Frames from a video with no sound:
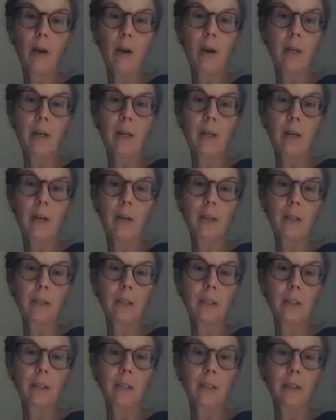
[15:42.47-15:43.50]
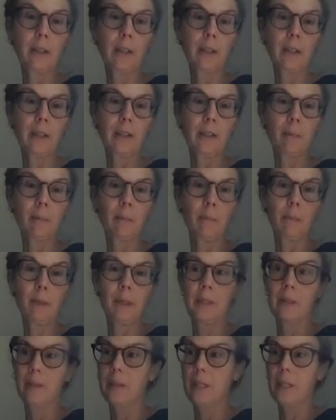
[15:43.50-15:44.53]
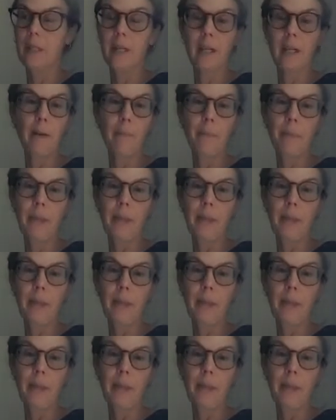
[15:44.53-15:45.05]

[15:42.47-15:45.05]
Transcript: archaeologists are going to be digging up